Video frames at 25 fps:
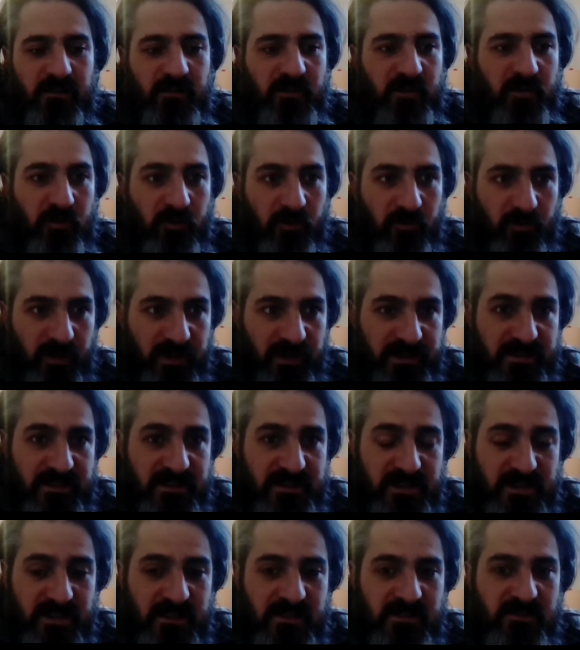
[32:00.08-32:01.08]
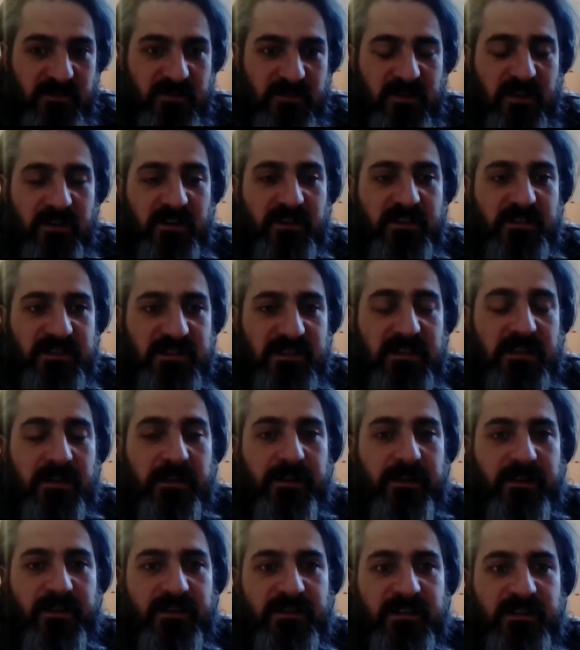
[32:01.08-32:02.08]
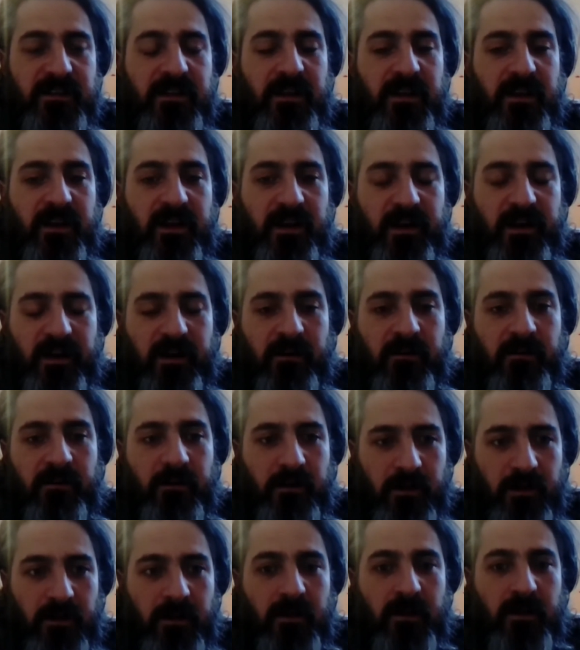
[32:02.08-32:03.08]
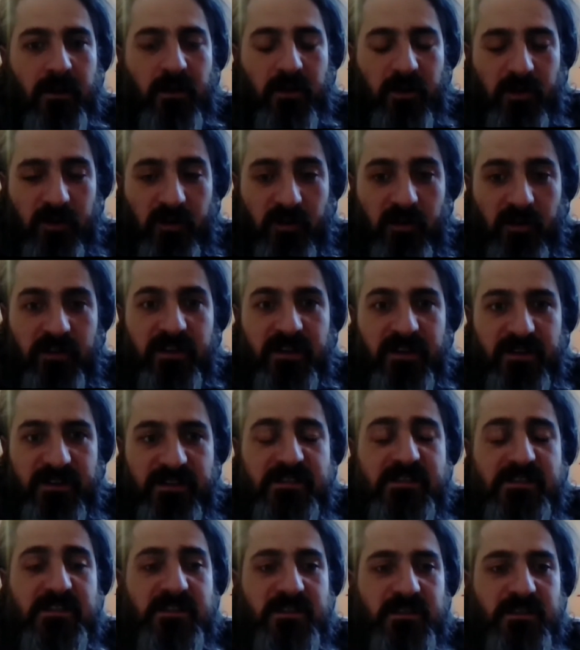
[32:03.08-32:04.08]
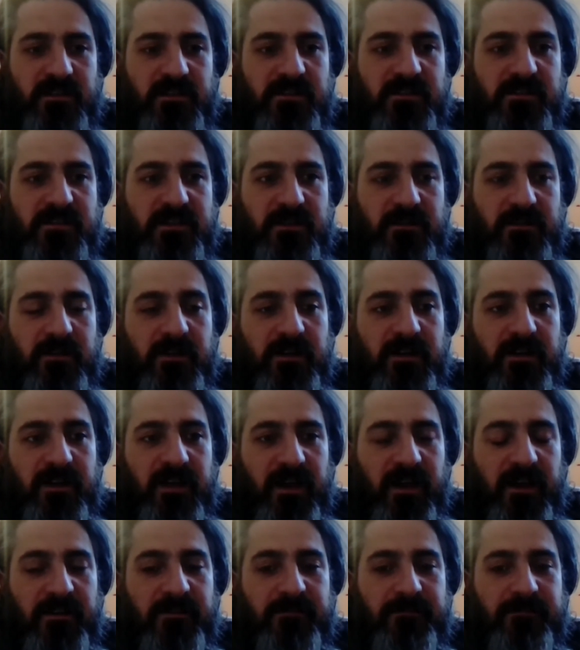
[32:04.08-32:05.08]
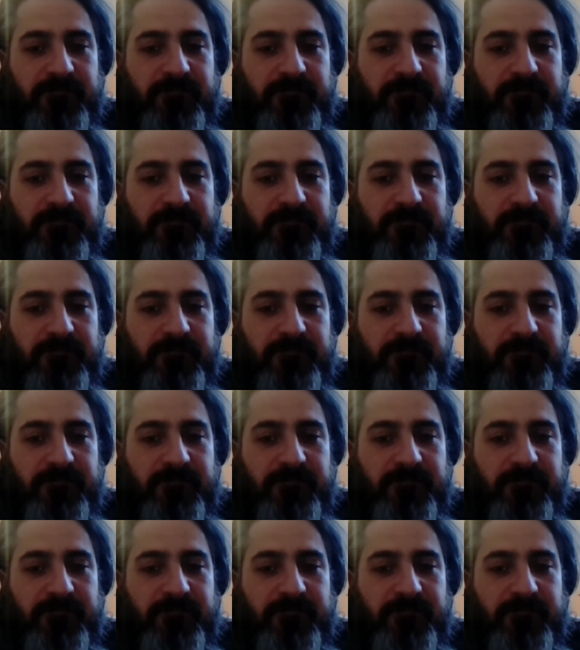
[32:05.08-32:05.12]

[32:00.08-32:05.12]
be grown by seed. So starting seedlings in there early in the season and stuff like that.